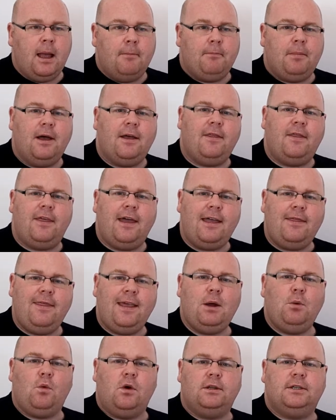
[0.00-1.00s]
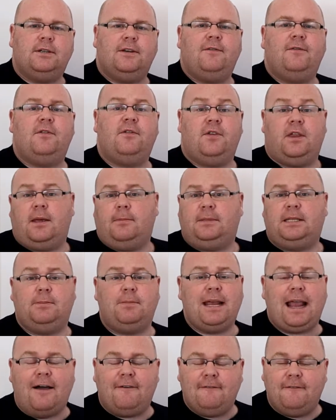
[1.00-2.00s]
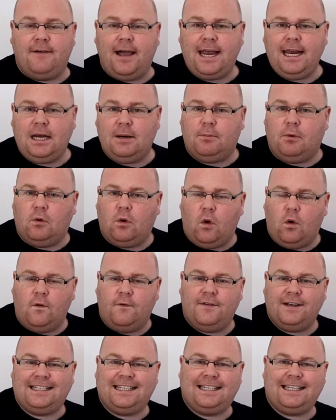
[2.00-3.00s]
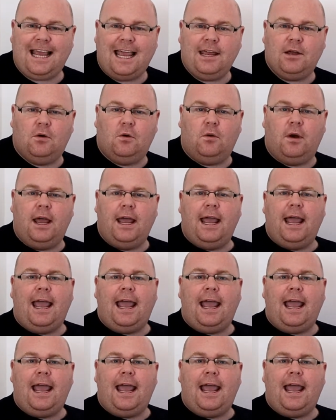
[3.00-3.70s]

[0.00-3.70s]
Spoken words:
but then they want for them to be available or for sale